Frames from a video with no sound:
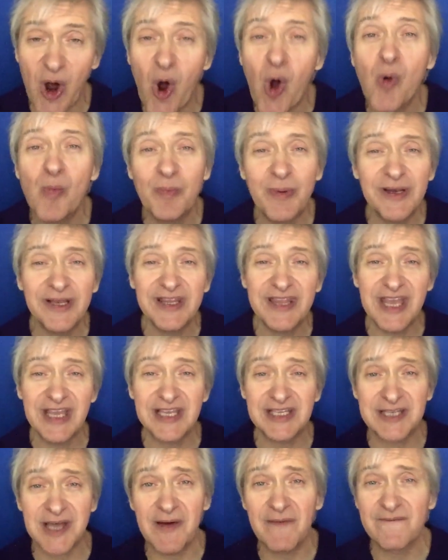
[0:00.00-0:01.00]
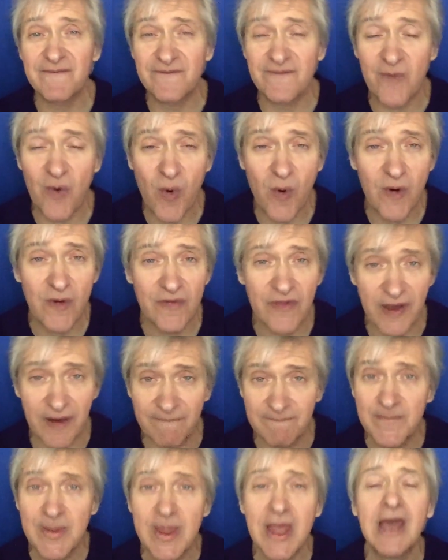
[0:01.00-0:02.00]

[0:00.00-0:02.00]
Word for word: opened things up for them.